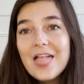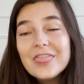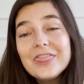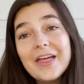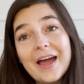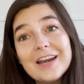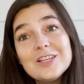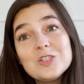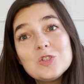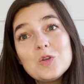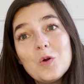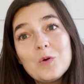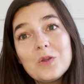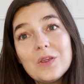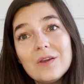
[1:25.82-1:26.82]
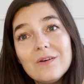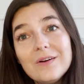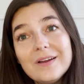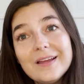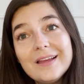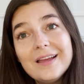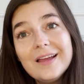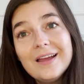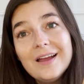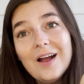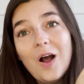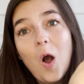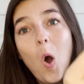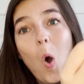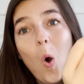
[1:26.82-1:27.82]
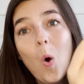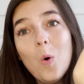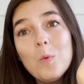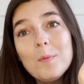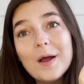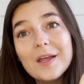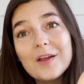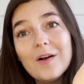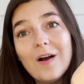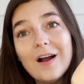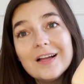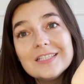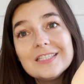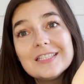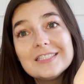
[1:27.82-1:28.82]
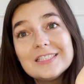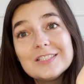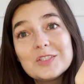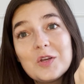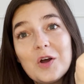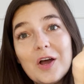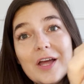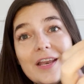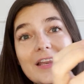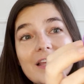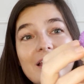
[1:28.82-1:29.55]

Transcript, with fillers: that is so cute. Oh my gosh, this is good.